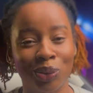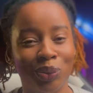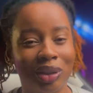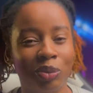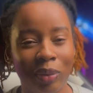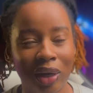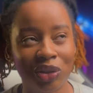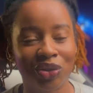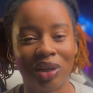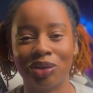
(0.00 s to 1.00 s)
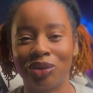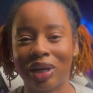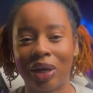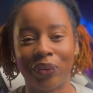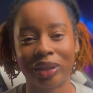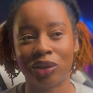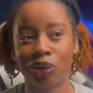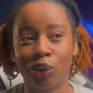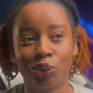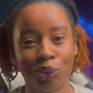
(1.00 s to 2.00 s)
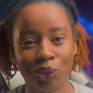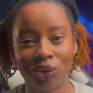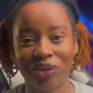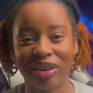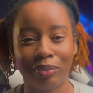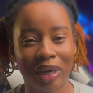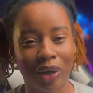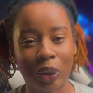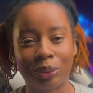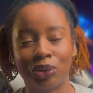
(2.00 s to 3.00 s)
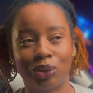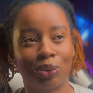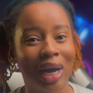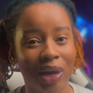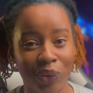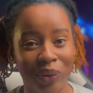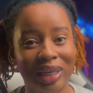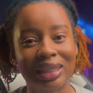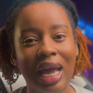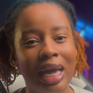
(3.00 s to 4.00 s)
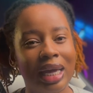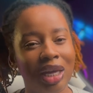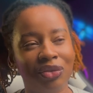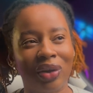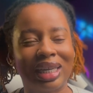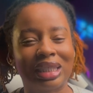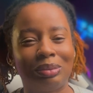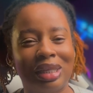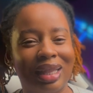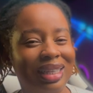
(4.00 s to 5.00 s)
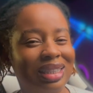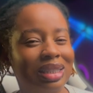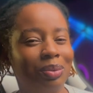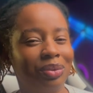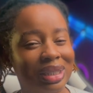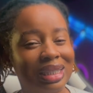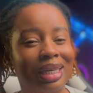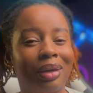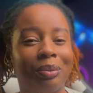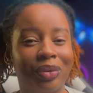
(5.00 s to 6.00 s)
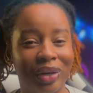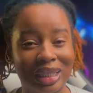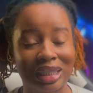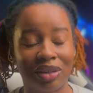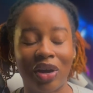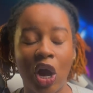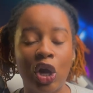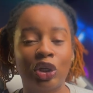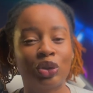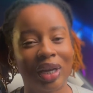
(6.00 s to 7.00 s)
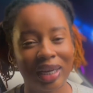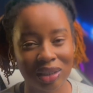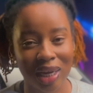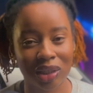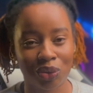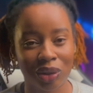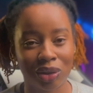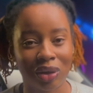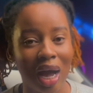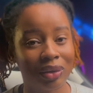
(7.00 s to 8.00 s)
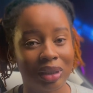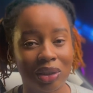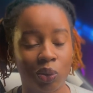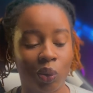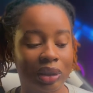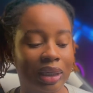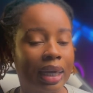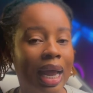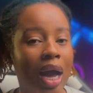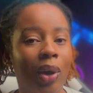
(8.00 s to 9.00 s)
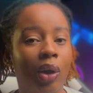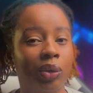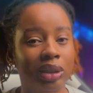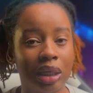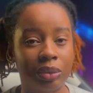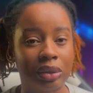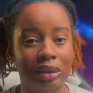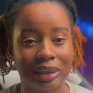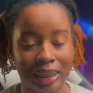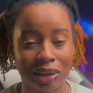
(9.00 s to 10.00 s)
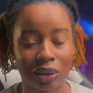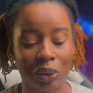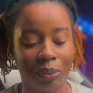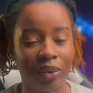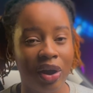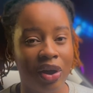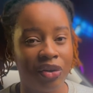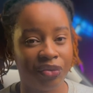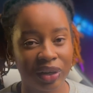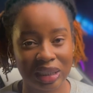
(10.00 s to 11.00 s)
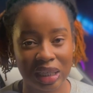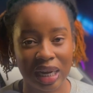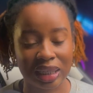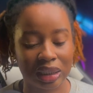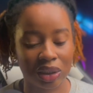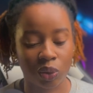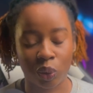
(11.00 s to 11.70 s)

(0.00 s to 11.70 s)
with MobileTrans, you can restore Google Drive backups to iOS. If you ask me, that is pretty impressive. So let's get straight to how this works and how I was able to set it up. First thing I did